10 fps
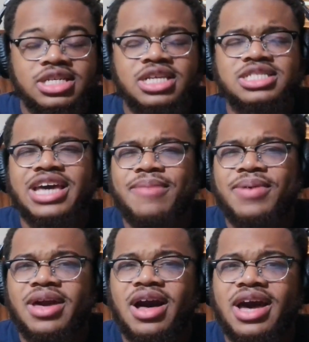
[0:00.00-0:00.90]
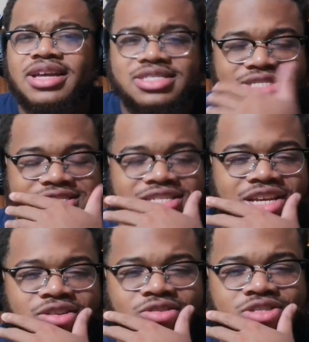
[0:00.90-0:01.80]
have it hot. You know,
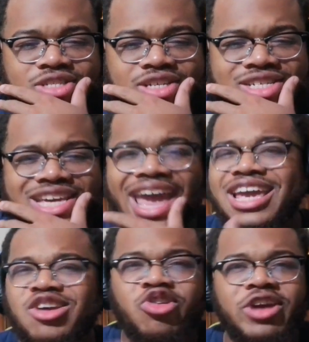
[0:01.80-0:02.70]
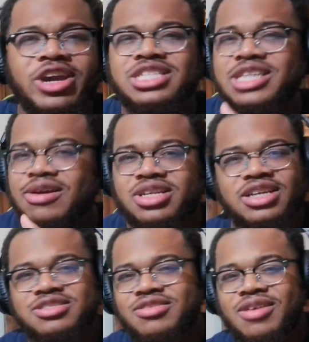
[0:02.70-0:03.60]
it's like 8 degrees outside, so you
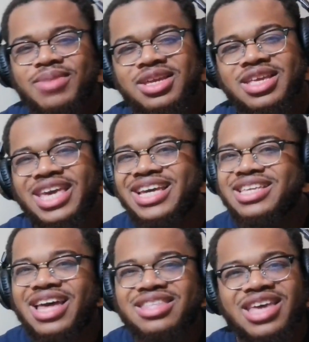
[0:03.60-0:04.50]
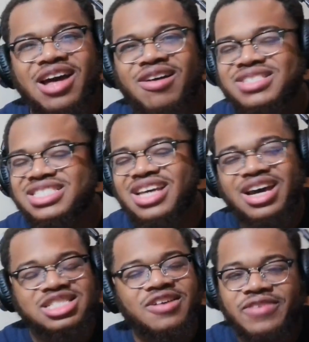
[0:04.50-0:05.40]
know what I mean? The heat, the house is hot, stuff
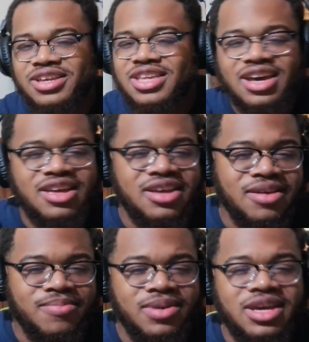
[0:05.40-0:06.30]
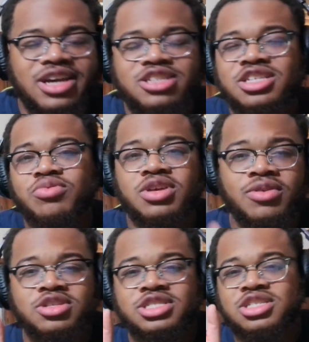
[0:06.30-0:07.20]
like that. But yes, just
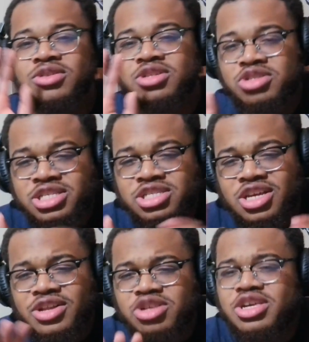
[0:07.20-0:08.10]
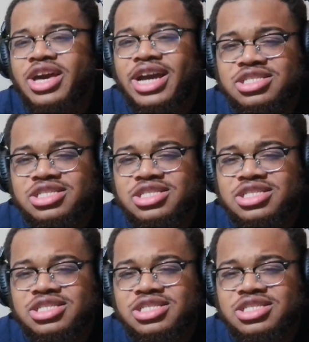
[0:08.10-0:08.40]
to let you guys know.